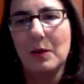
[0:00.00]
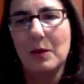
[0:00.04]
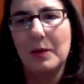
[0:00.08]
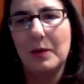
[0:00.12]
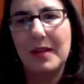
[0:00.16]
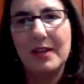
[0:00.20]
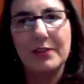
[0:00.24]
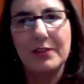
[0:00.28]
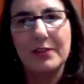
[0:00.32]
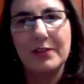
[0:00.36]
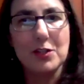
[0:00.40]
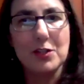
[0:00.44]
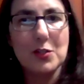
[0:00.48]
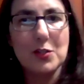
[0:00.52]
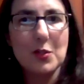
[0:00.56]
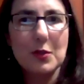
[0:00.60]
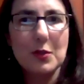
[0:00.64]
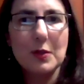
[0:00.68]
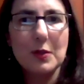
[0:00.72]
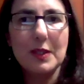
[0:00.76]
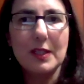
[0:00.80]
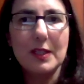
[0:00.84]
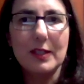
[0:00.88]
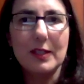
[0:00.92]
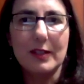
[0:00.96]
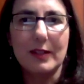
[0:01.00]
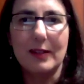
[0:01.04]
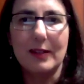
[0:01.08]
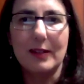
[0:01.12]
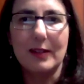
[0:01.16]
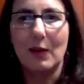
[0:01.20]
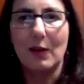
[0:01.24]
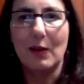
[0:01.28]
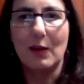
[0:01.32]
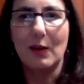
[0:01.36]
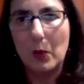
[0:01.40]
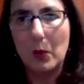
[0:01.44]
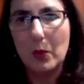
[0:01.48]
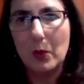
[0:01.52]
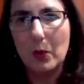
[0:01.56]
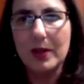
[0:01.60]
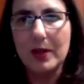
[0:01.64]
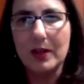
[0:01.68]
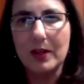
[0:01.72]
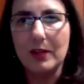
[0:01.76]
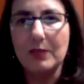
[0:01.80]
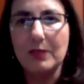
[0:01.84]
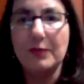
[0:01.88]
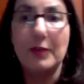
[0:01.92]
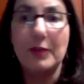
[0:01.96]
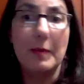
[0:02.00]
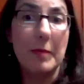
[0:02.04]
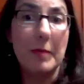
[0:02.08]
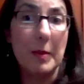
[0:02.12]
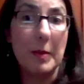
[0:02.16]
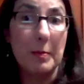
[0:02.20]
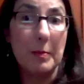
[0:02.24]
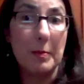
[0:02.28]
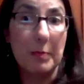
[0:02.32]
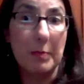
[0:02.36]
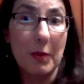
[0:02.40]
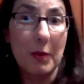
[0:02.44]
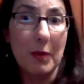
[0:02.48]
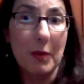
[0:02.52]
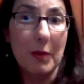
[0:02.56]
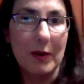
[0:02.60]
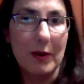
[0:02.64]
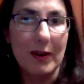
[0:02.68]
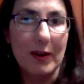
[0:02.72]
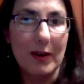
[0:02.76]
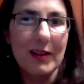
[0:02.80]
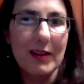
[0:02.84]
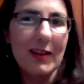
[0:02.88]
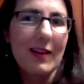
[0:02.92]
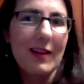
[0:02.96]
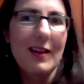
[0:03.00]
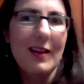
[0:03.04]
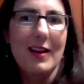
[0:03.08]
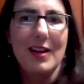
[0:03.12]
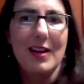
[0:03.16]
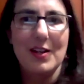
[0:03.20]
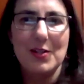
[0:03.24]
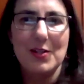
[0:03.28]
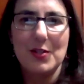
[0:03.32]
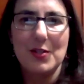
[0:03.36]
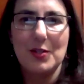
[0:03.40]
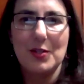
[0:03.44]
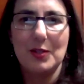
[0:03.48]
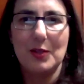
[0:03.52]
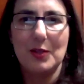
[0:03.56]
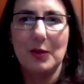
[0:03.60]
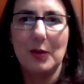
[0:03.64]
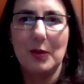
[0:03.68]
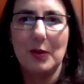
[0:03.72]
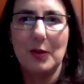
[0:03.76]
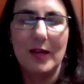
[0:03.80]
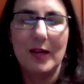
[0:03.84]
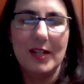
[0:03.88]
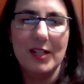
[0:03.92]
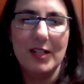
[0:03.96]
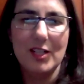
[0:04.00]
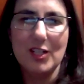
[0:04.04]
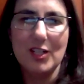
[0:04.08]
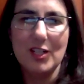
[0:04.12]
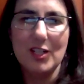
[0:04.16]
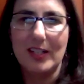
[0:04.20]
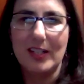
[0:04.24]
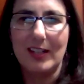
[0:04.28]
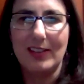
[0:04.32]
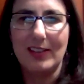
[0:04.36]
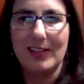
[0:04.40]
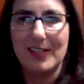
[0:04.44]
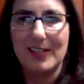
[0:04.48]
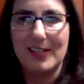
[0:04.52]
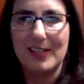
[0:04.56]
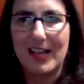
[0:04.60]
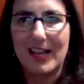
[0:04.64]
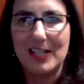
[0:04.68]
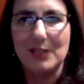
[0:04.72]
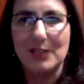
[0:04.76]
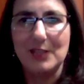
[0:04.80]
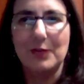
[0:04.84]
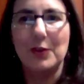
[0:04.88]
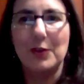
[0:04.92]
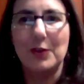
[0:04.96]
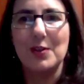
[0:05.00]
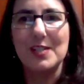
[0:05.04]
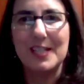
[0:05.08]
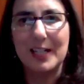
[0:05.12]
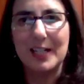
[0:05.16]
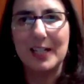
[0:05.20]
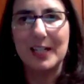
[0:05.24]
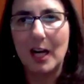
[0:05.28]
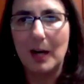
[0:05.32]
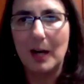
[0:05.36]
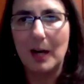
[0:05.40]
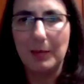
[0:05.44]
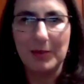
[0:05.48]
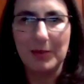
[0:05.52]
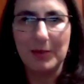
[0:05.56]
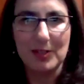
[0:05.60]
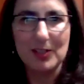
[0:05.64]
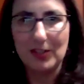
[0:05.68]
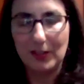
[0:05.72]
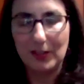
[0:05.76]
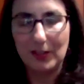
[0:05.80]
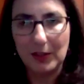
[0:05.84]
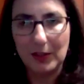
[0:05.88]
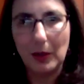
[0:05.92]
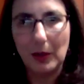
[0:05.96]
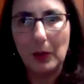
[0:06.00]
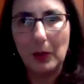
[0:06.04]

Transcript: We have a two-year order from the board to initiate the task force and accomplish certain